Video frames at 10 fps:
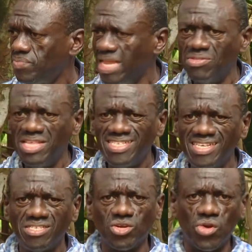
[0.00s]
Now, this
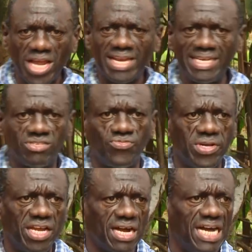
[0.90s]
is reckless for
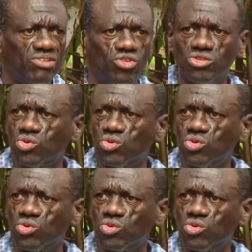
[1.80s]
a country to